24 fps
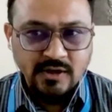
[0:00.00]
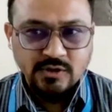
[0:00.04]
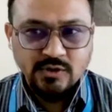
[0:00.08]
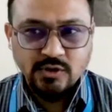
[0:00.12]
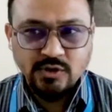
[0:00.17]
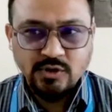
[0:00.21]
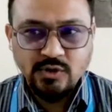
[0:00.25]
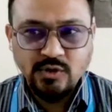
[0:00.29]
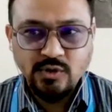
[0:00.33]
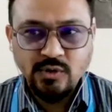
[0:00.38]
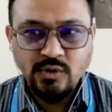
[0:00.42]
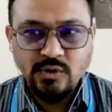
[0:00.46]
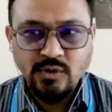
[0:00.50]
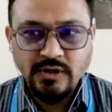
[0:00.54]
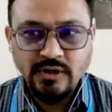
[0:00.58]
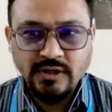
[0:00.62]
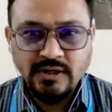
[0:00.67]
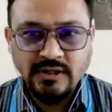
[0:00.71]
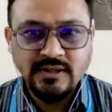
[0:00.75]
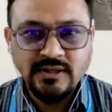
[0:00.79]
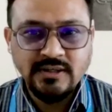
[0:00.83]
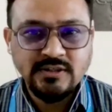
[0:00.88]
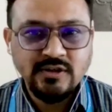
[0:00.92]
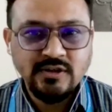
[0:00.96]
So,
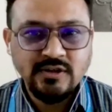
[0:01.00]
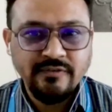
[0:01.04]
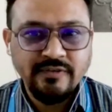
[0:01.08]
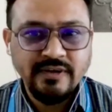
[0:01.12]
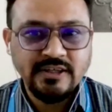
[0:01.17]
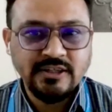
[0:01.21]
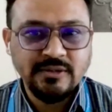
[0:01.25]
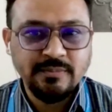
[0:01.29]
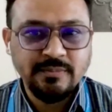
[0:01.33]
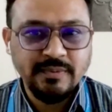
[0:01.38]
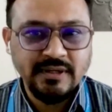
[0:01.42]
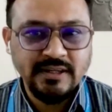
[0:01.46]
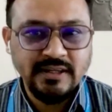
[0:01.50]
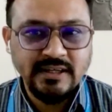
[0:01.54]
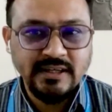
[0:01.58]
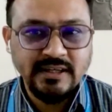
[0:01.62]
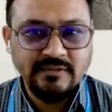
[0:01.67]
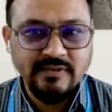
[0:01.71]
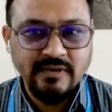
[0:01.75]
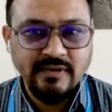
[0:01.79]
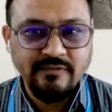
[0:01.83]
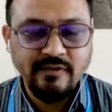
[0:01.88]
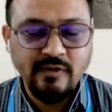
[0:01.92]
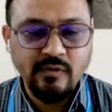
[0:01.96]
through years of
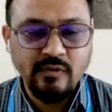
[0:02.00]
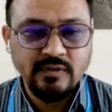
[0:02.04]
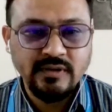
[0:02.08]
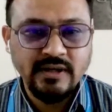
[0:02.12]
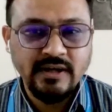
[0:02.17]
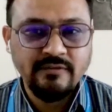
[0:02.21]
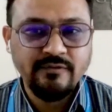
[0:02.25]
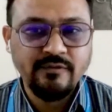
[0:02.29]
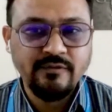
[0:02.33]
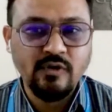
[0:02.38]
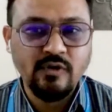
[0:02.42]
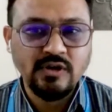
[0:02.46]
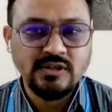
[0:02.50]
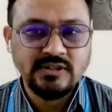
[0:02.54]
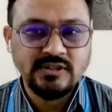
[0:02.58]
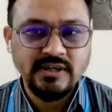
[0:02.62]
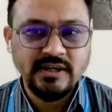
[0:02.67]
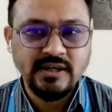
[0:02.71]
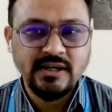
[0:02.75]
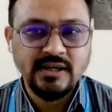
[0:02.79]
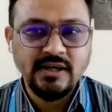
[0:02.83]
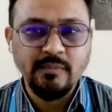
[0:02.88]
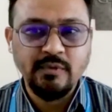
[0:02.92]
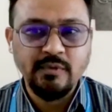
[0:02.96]
experience, we have found that
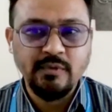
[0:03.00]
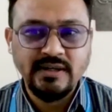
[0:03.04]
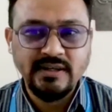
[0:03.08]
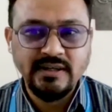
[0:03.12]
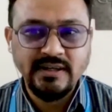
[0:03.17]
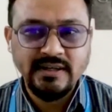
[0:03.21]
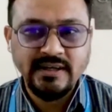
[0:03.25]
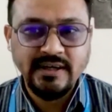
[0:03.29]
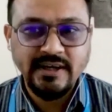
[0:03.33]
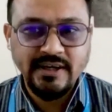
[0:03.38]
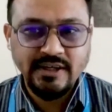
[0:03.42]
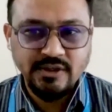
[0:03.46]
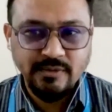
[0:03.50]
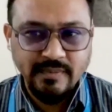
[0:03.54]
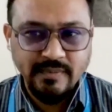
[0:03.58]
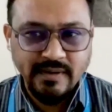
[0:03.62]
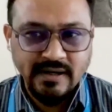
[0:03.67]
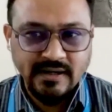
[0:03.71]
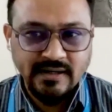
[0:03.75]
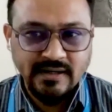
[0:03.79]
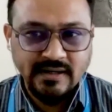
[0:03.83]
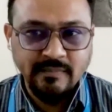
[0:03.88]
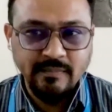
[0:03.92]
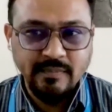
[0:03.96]
fostering community
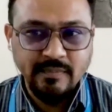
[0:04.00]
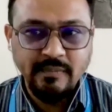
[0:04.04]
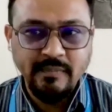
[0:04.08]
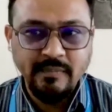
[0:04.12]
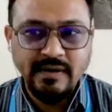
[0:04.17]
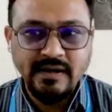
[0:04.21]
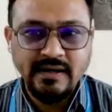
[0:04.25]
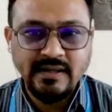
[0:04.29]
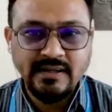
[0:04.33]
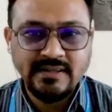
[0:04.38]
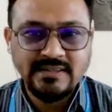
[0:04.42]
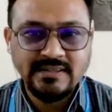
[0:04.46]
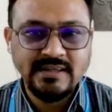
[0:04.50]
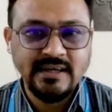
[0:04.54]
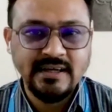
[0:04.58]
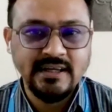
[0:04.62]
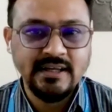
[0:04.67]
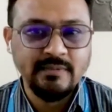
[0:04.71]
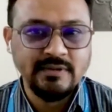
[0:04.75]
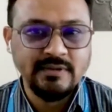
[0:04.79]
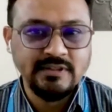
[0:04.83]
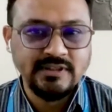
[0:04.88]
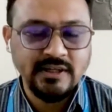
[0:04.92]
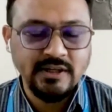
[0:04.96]
engagement, implementing
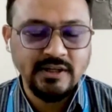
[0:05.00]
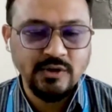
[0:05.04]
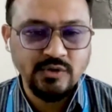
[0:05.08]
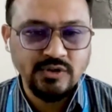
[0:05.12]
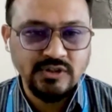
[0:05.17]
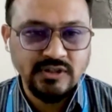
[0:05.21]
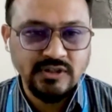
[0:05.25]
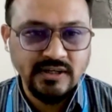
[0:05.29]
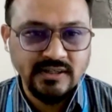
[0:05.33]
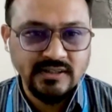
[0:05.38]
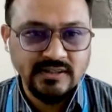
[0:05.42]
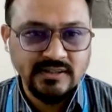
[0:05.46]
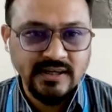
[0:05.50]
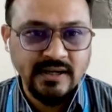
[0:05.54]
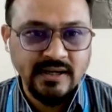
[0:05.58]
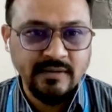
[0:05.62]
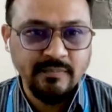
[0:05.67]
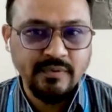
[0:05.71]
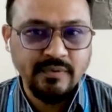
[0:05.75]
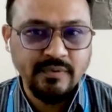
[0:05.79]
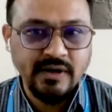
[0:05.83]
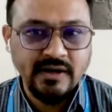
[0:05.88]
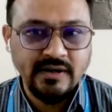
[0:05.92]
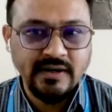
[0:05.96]
scalable solutions,
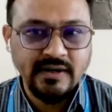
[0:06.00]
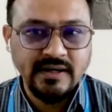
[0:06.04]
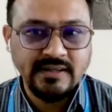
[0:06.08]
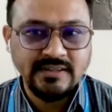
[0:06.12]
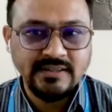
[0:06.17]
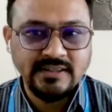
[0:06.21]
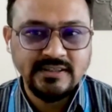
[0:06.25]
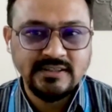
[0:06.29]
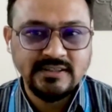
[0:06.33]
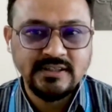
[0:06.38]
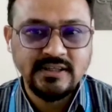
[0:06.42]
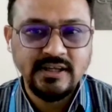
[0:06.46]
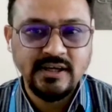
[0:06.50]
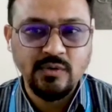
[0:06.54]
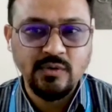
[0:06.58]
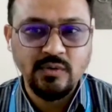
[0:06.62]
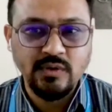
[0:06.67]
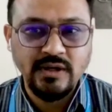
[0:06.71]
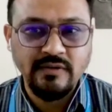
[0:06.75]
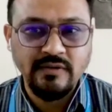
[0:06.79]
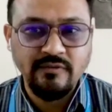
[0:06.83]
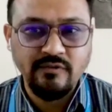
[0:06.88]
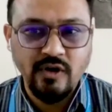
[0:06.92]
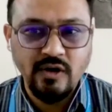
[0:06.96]
and prioritizing
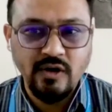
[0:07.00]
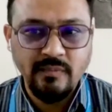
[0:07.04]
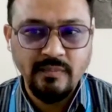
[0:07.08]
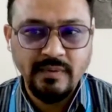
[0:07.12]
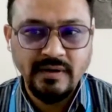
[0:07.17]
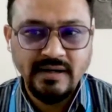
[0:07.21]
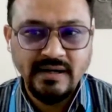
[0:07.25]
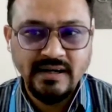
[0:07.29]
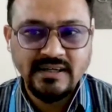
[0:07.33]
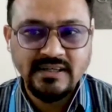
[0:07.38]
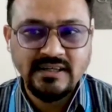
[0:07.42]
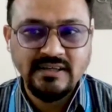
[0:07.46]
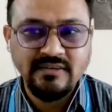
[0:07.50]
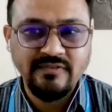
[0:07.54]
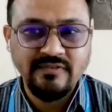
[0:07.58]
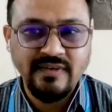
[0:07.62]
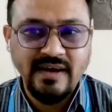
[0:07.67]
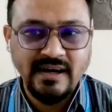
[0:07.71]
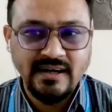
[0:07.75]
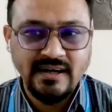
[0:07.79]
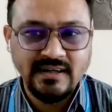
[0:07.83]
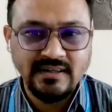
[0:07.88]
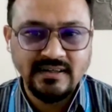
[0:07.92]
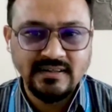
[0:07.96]
stakeholder involvement are key
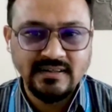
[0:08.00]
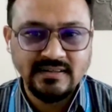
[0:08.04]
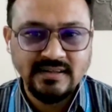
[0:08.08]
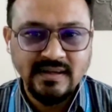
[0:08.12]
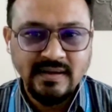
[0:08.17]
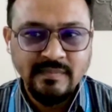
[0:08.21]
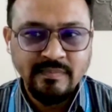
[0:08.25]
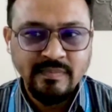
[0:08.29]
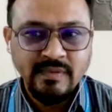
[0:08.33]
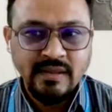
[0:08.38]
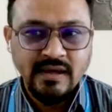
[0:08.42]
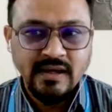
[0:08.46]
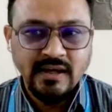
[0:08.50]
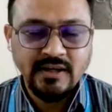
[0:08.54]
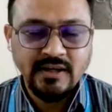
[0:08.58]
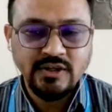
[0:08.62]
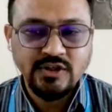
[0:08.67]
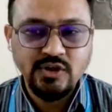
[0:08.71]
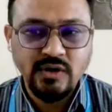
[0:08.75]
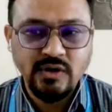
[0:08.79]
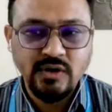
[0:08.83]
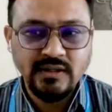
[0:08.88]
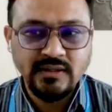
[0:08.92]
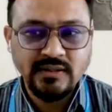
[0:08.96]
factors in
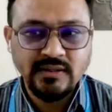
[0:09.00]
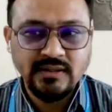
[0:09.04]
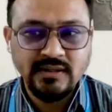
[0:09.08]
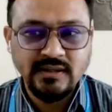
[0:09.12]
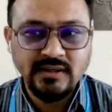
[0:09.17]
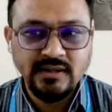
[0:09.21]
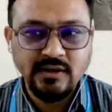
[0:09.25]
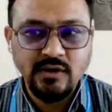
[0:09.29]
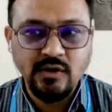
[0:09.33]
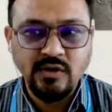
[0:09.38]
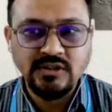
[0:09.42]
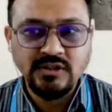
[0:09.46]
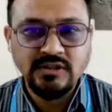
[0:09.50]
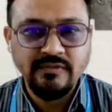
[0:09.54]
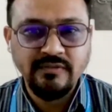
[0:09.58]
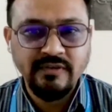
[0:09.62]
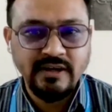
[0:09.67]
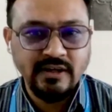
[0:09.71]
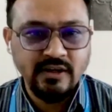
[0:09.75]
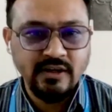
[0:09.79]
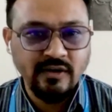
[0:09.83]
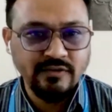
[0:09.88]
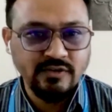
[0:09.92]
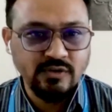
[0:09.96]
ensuring the
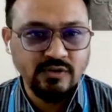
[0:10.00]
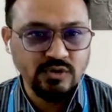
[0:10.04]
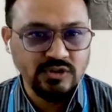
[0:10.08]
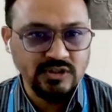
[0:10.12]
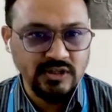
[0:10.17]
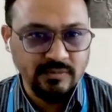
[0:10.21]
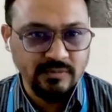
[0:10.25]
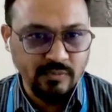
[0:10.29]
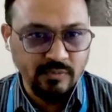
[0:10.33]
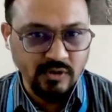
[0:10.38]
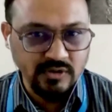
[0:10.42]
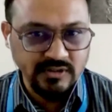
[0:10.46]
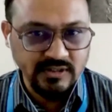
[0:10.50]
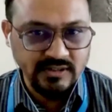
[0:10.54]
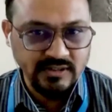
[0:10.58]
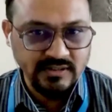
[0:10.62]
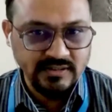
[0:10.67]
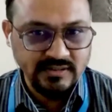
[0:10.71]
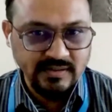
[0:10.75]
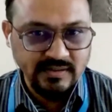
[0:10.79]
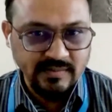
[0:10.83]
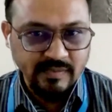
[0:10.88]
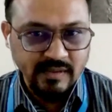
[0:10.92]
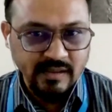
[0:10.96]
longevity of social
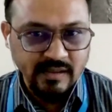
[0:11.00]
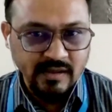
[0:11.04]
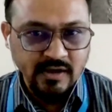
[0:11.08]
projects.